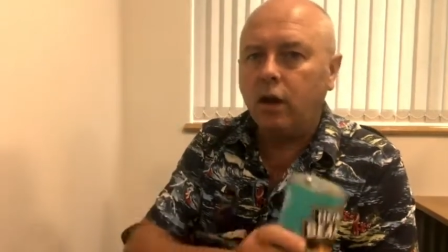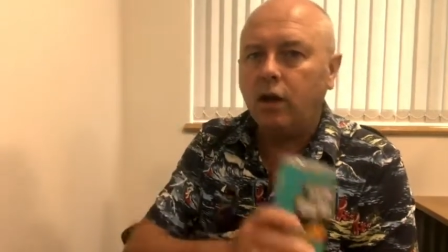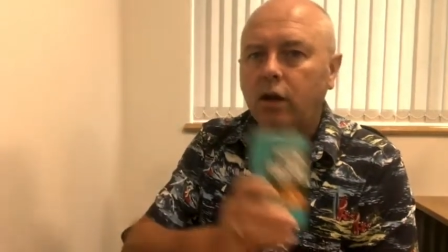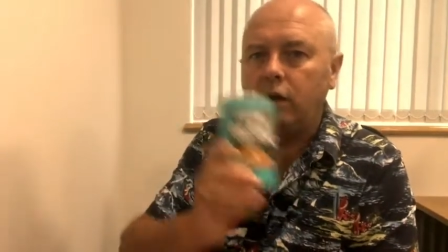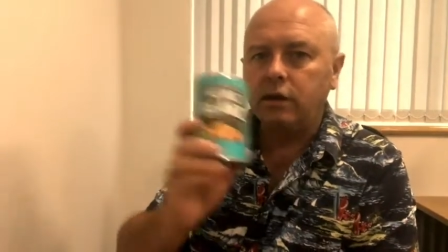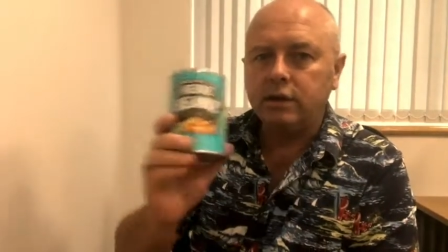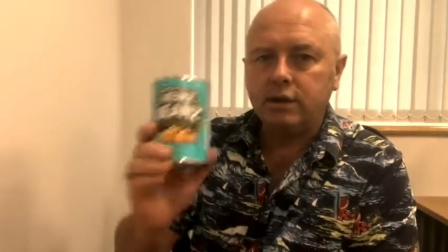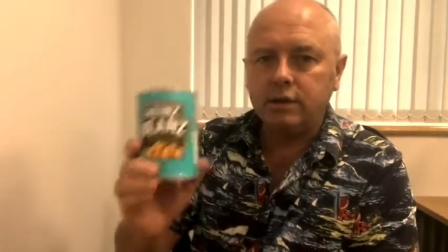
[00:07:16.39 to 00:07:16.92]

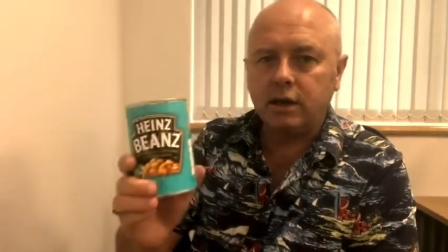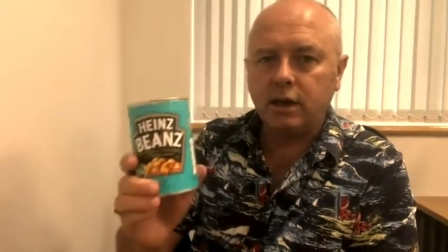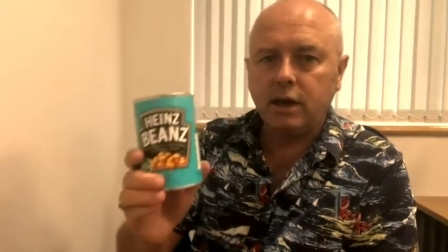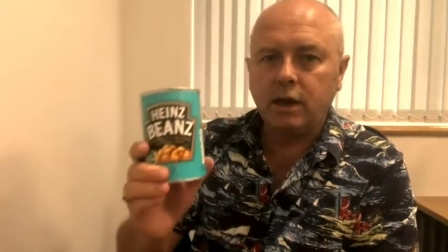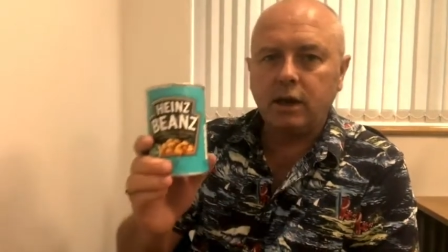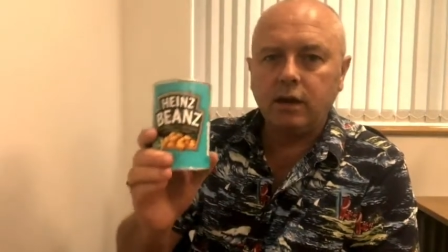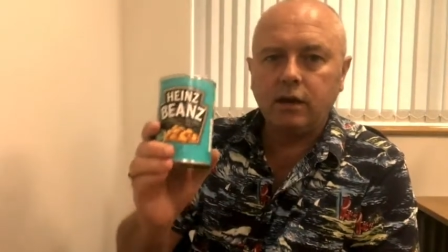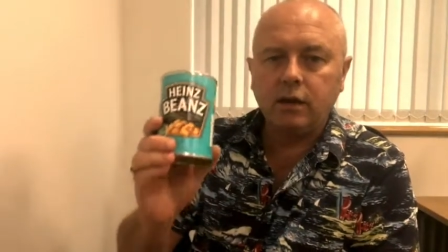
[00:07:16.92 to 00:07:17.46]
all the
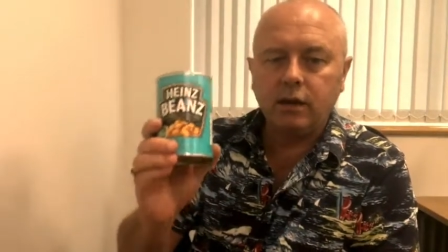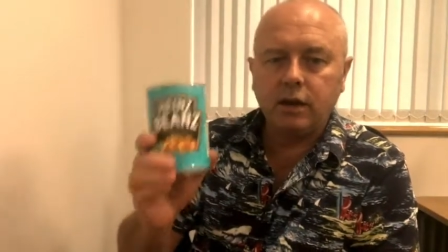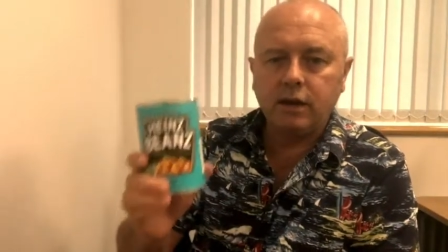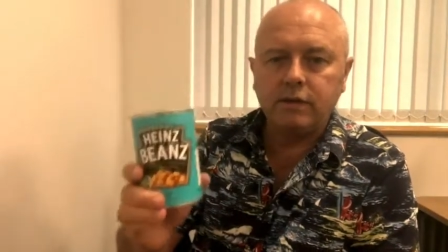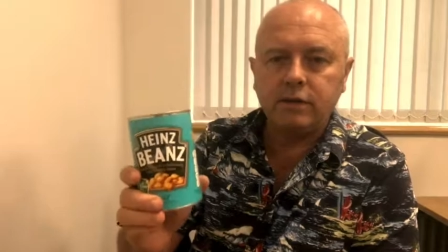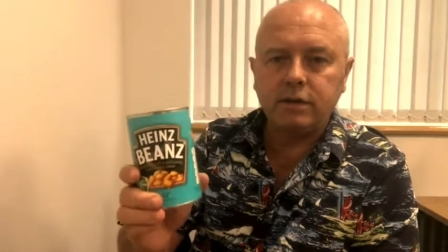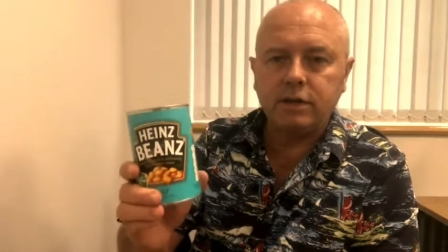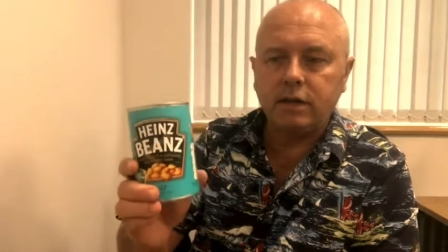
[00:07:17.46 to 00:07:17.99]
design, all the
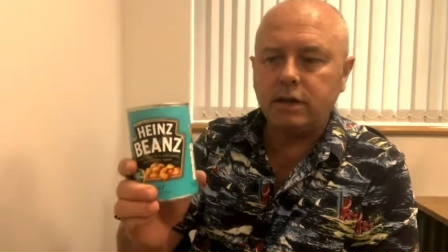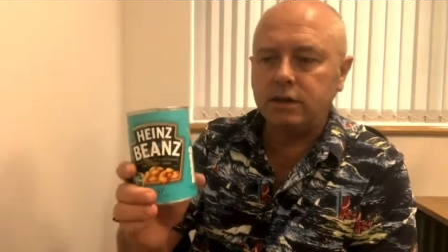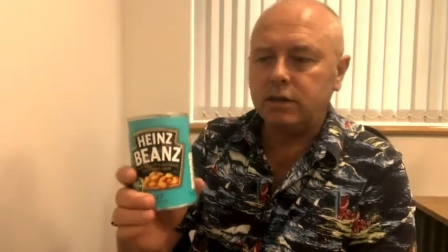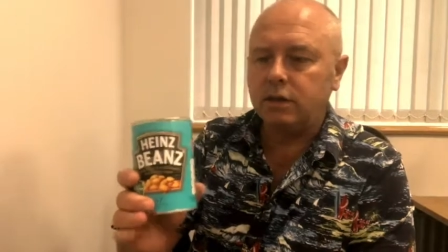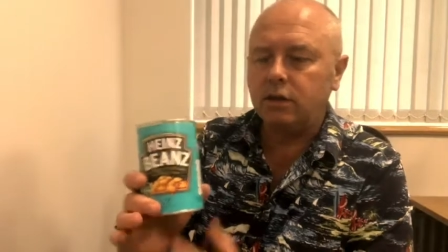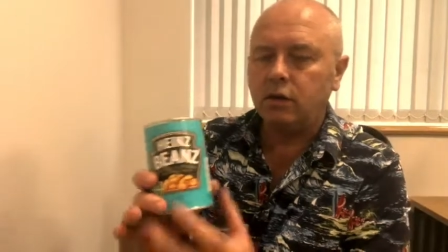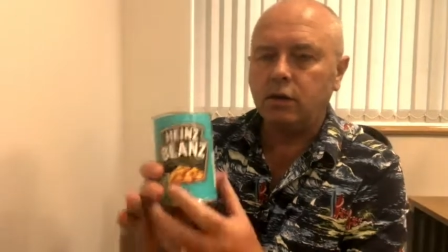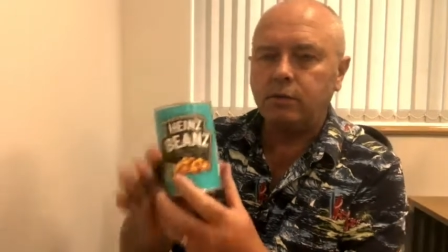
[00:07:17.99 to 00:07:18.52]

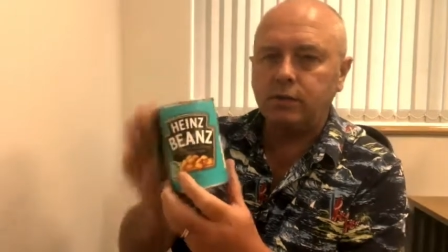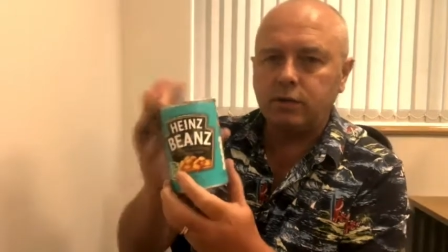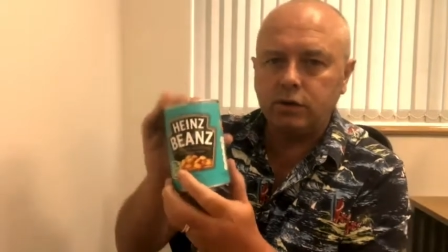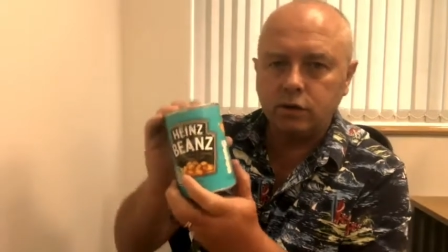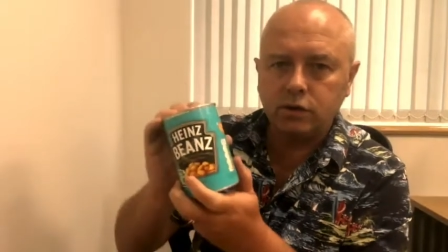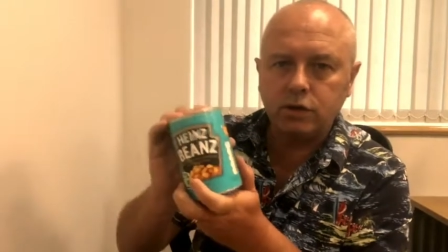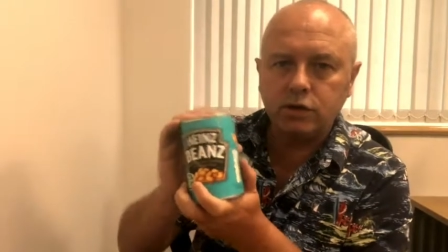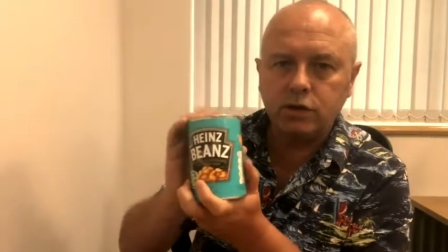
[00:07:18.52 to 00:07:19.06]
advertising, all the
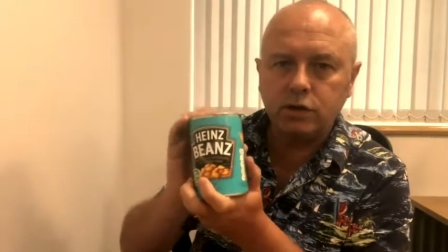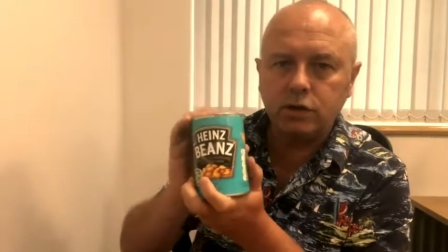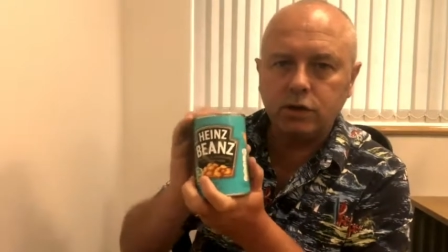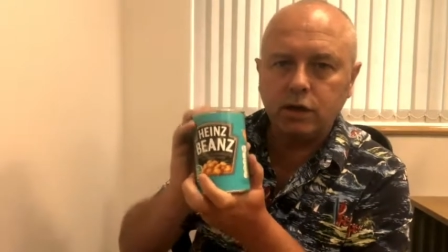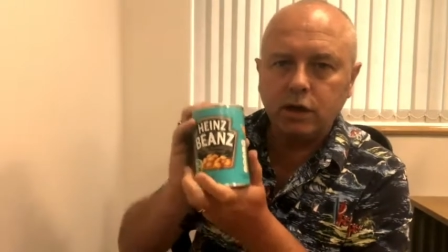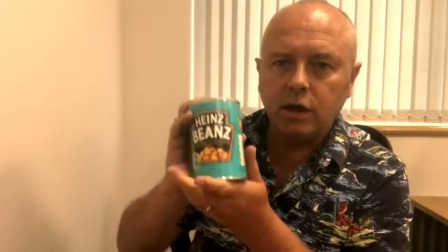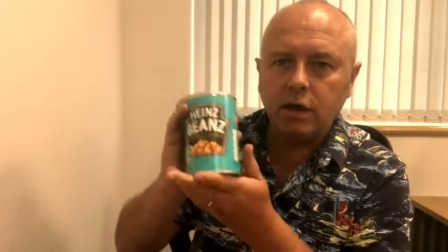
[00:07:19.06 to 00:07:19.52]
production,